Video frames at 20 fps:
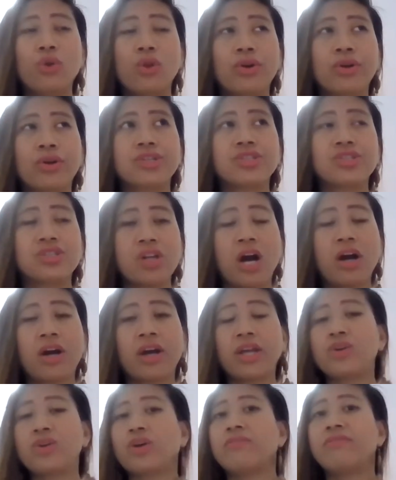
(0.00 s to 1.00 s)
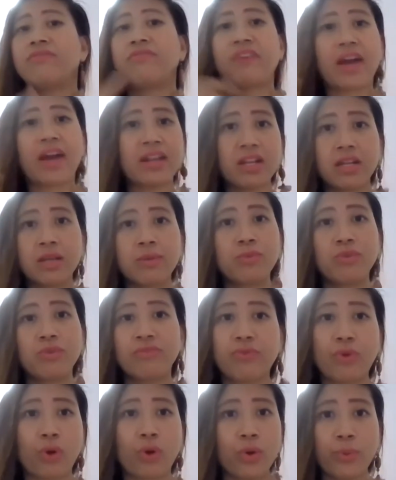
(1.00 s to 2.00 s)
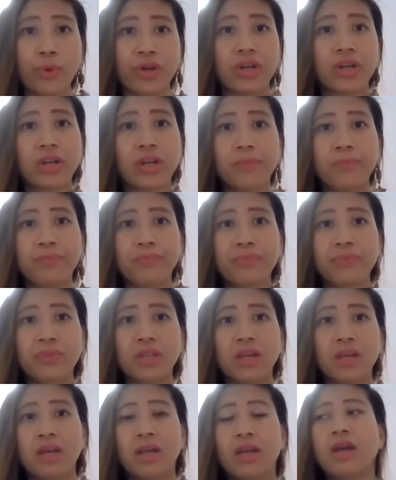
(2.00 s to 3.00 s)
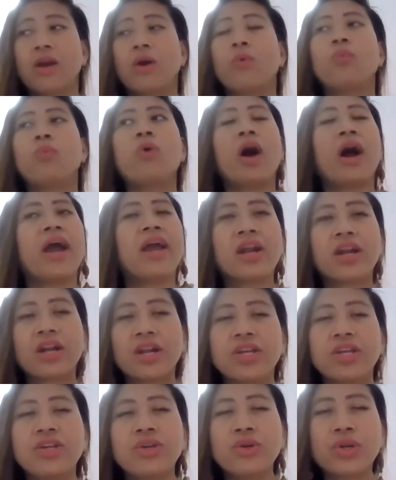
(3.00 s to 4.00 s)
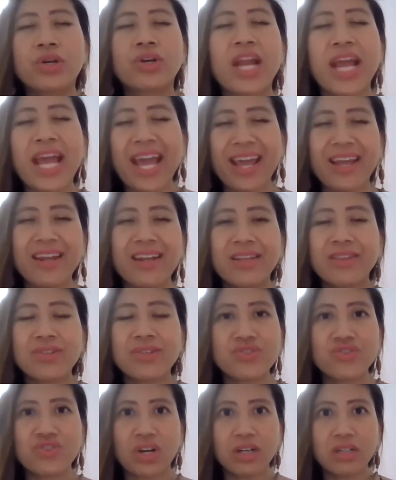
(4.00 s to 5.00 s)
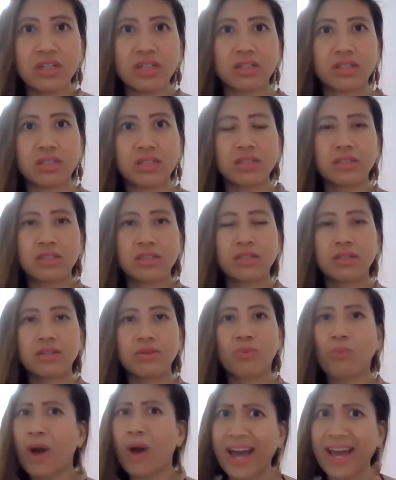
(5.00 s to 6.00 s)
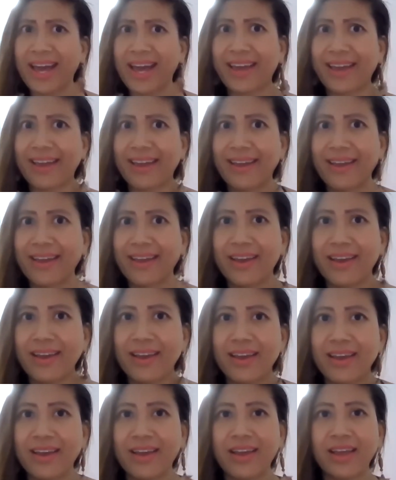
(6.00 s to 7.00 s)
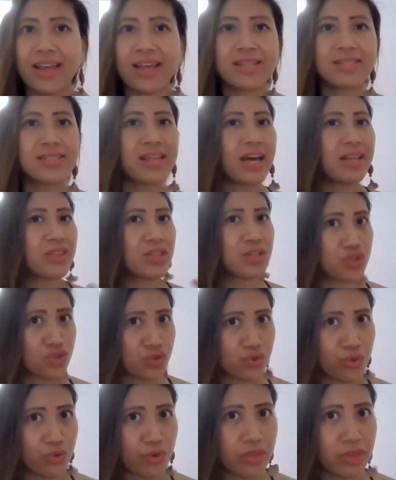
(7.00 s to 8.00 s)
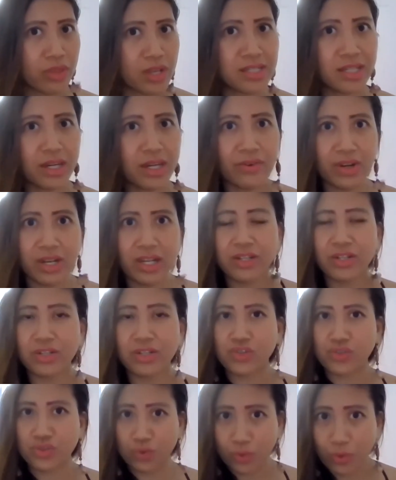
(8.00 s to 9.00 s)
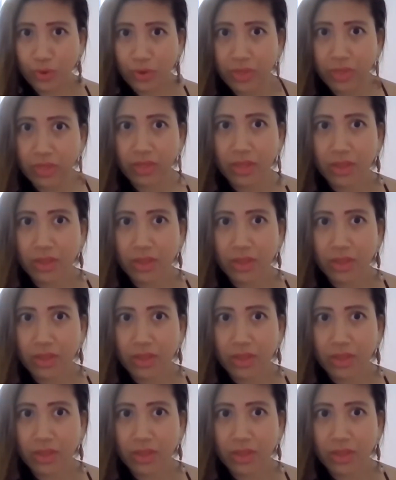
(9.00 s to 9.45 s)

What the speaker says: longer stuck and you can finally move forward? Why are you creating the struggle? Why? Is that the truth? Is that really the truth?